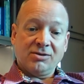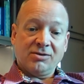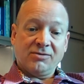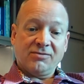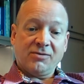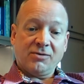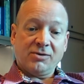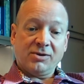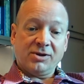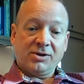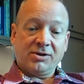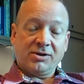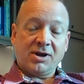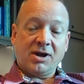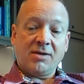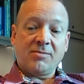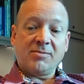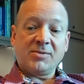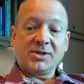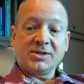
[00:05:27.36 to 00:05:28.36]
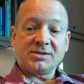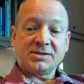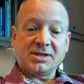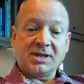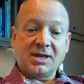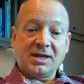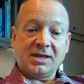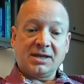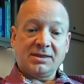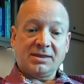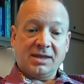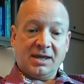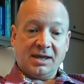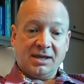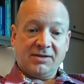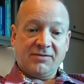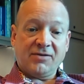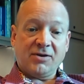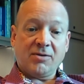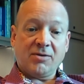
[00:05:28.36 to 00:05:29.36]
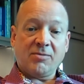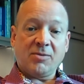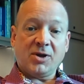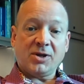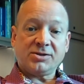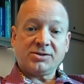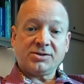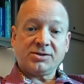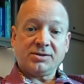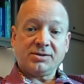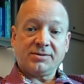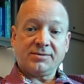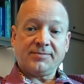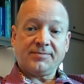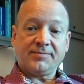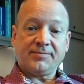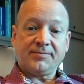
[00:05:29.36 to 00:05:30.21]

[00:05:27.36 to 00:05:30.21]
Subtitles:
Look forward to your comments, and thank you very much.